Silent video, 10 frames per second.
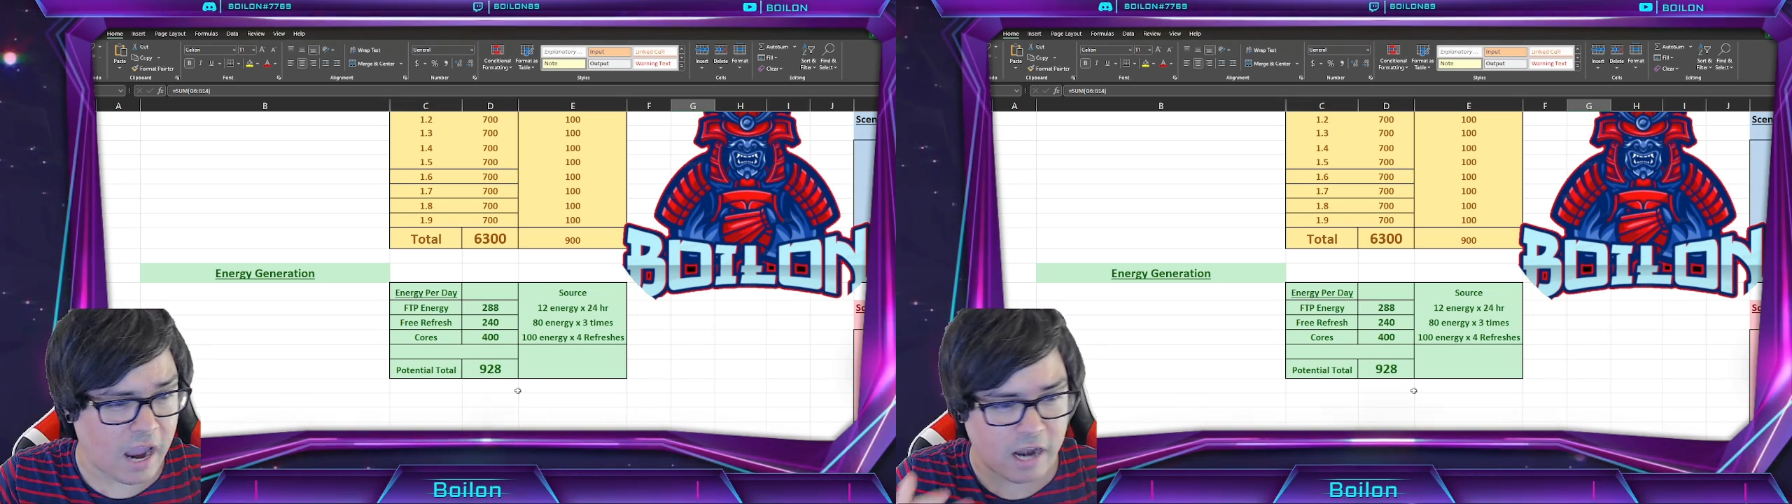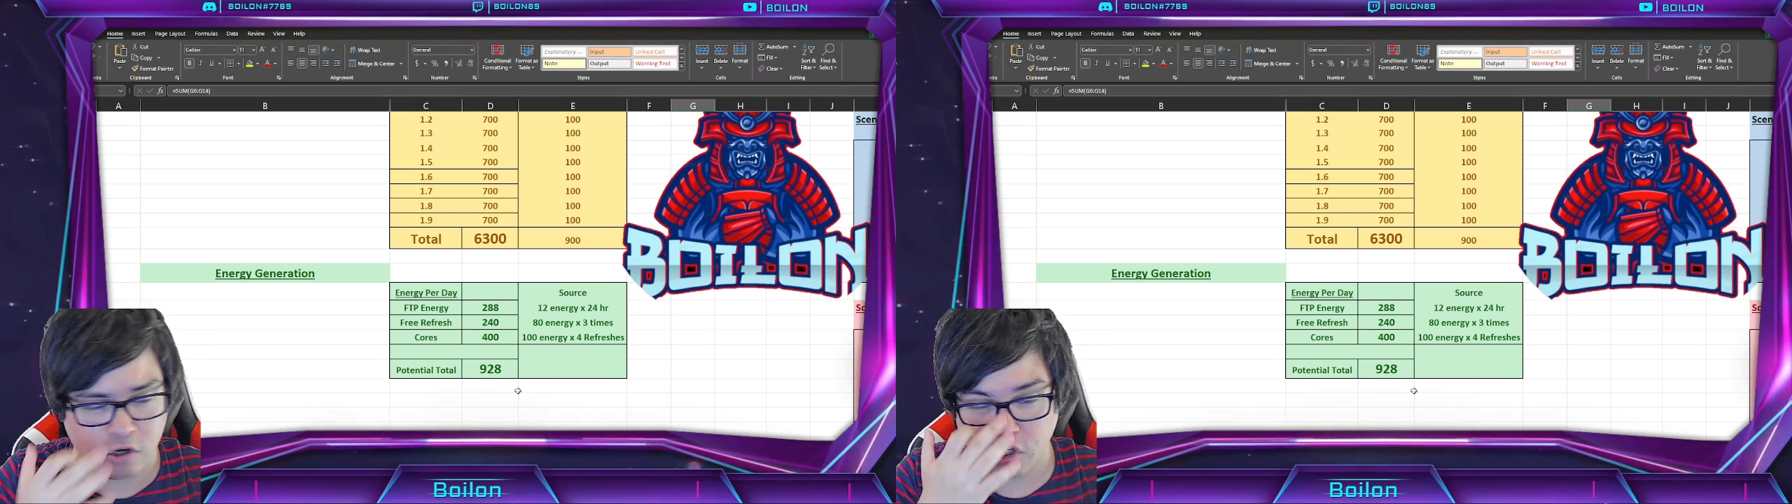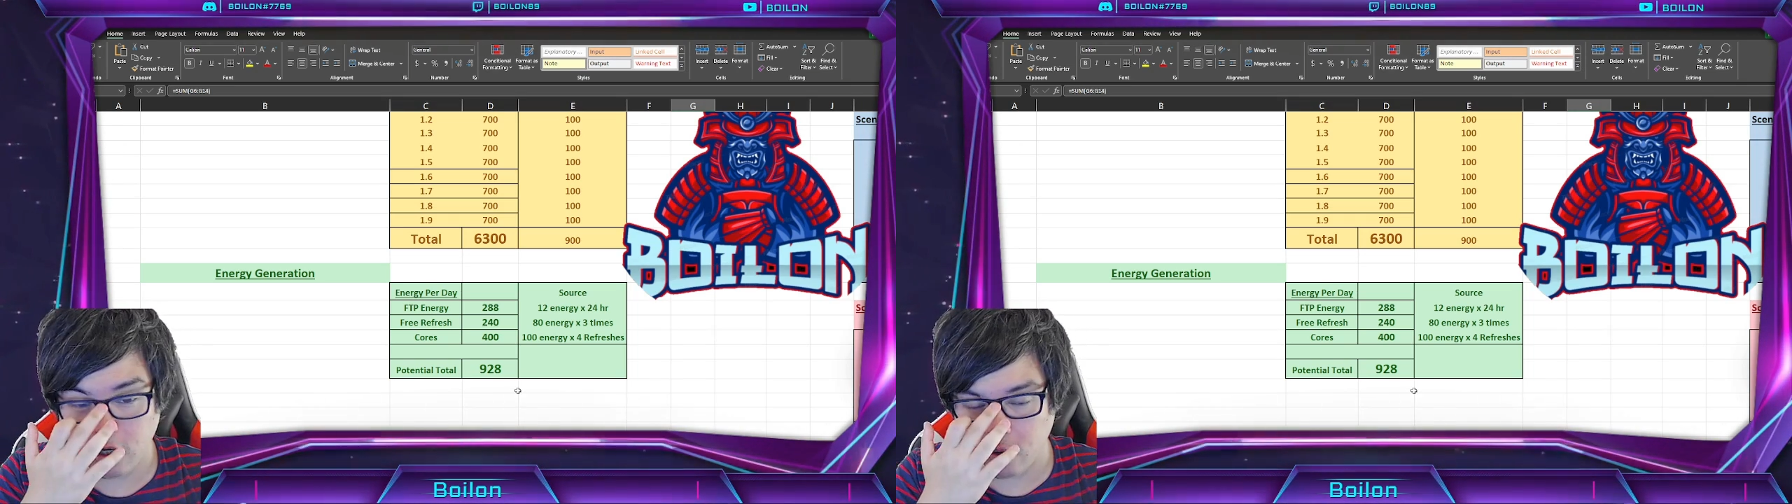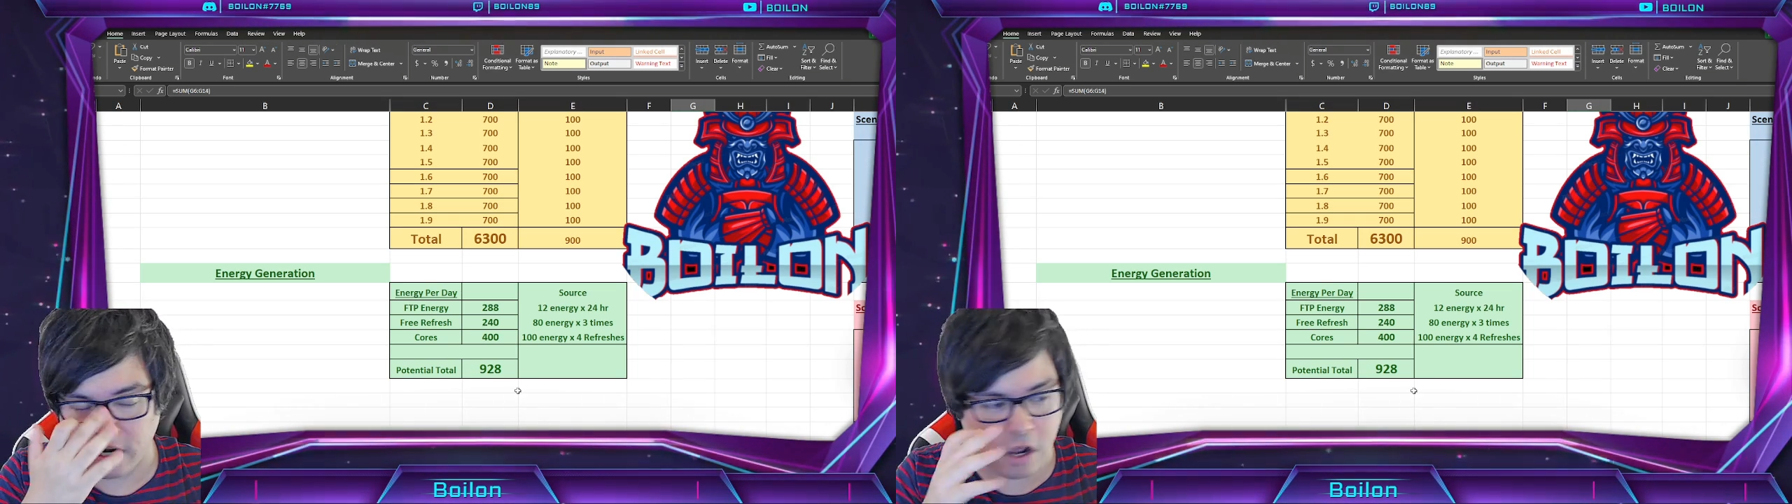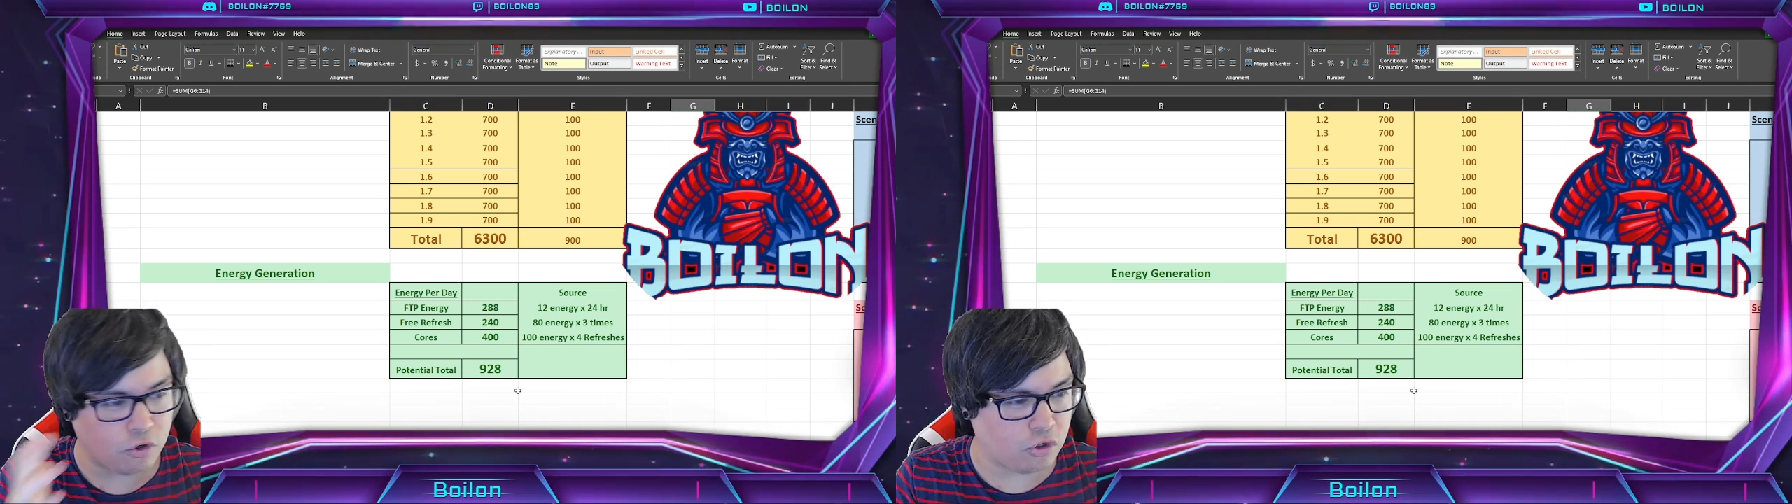energy you get
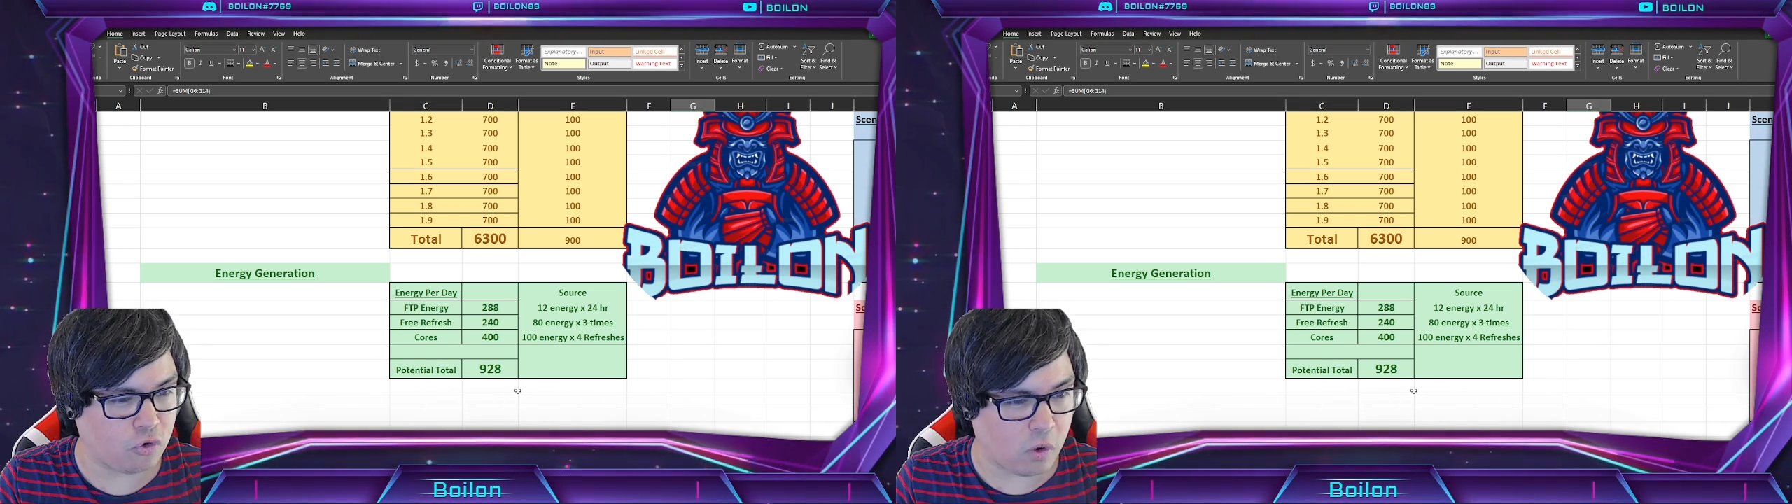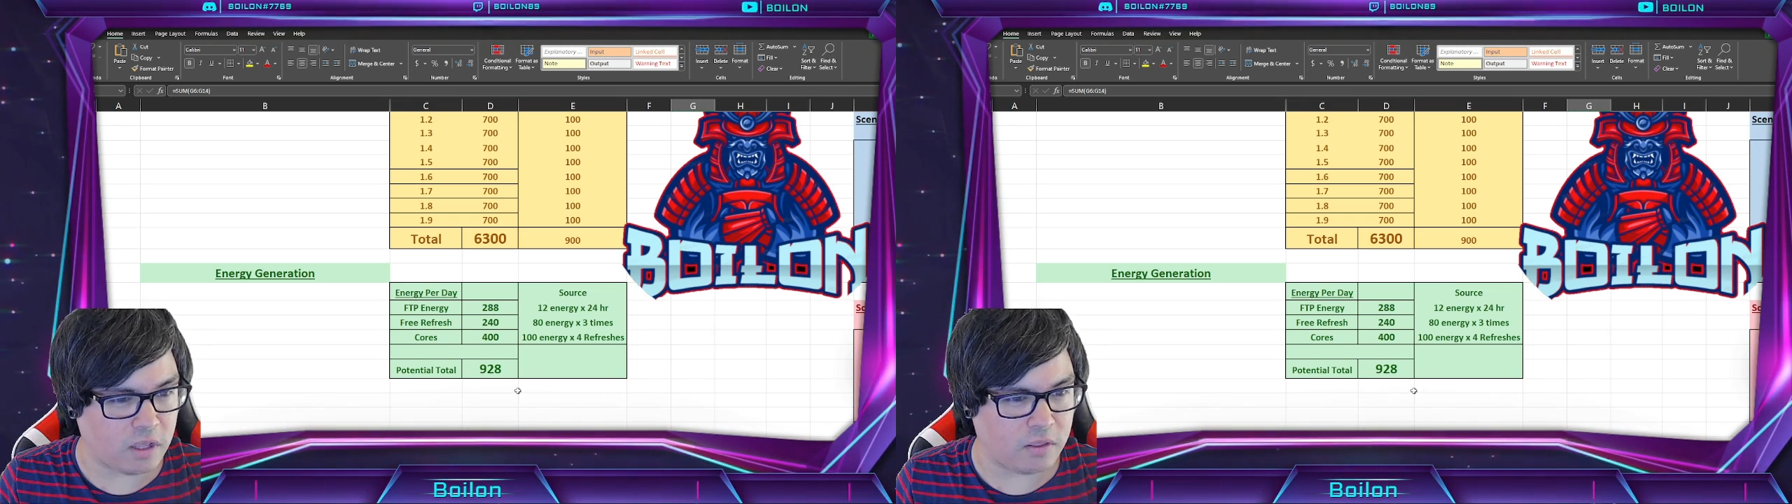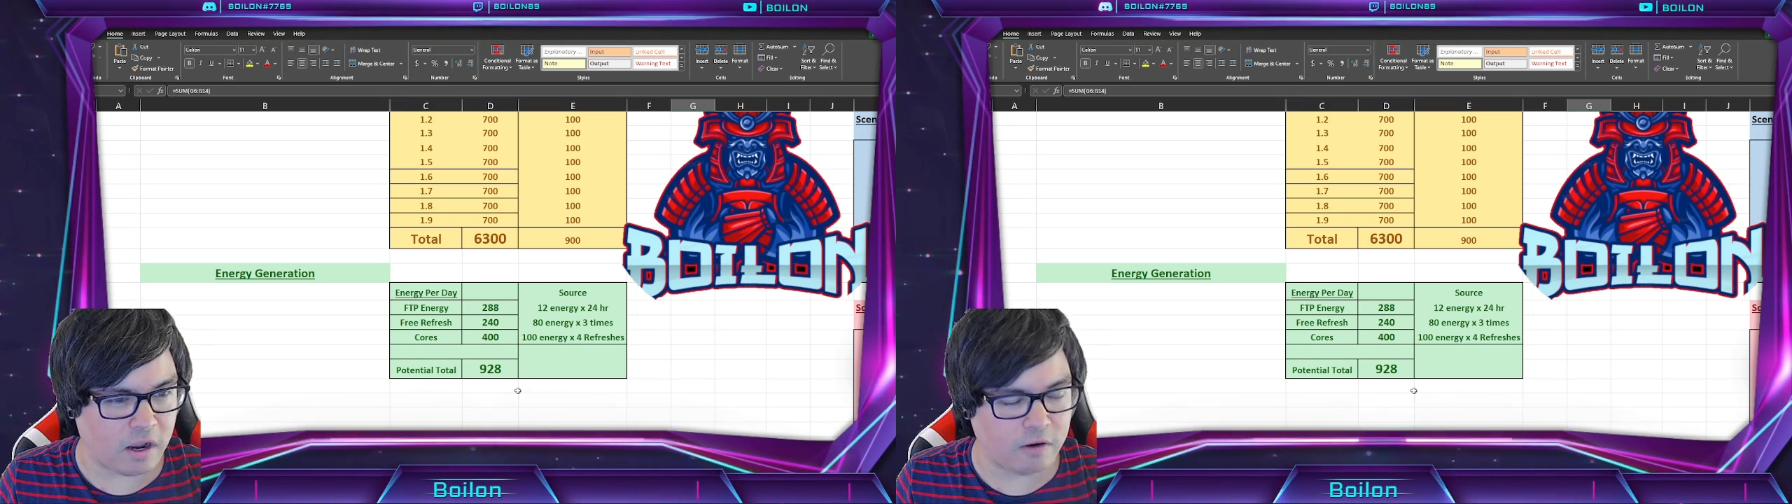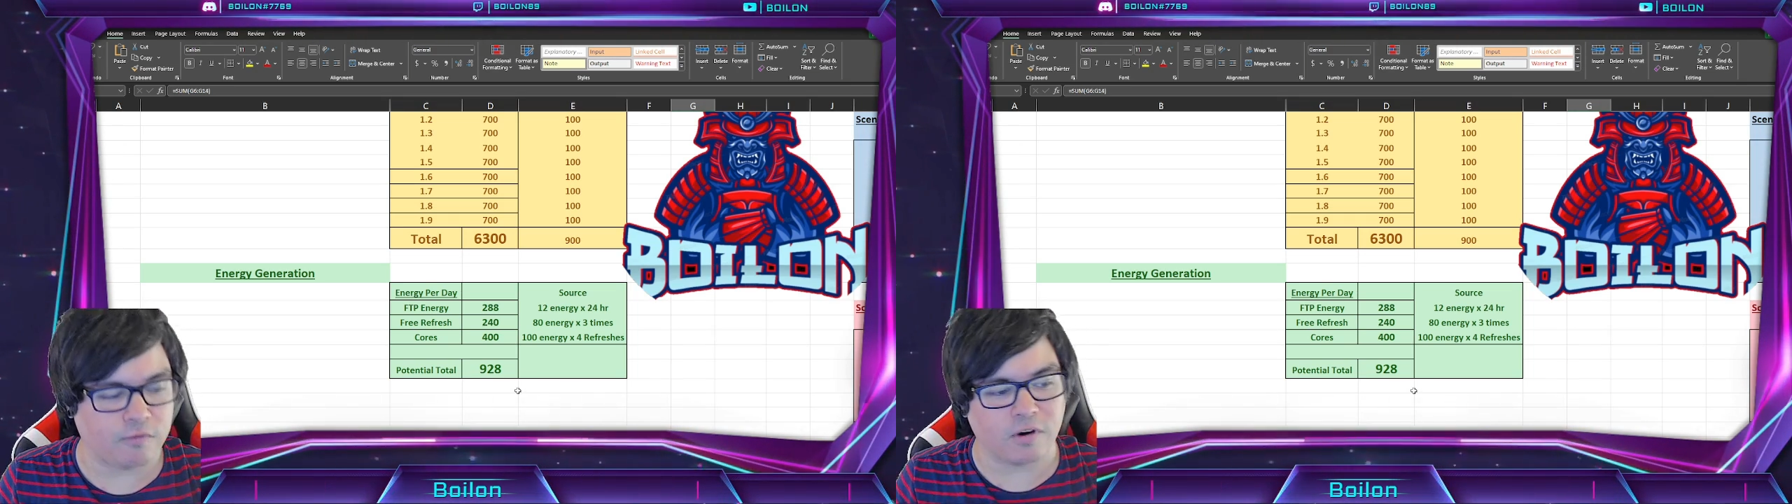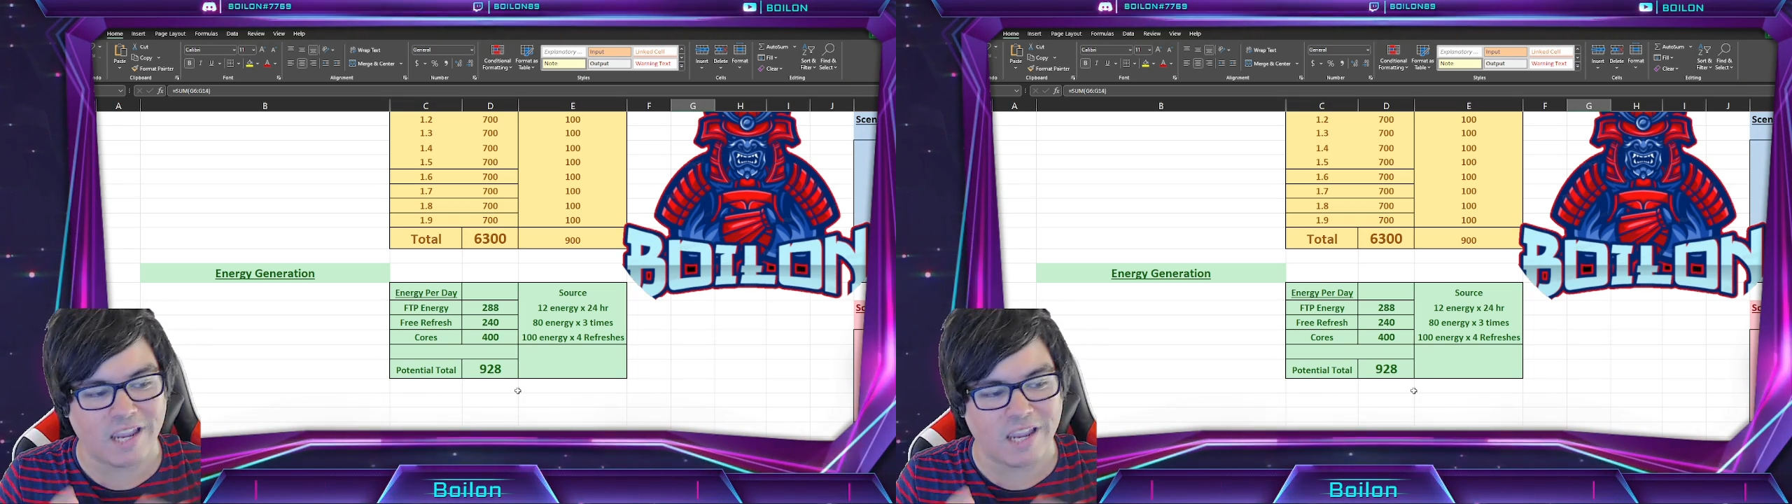120 there for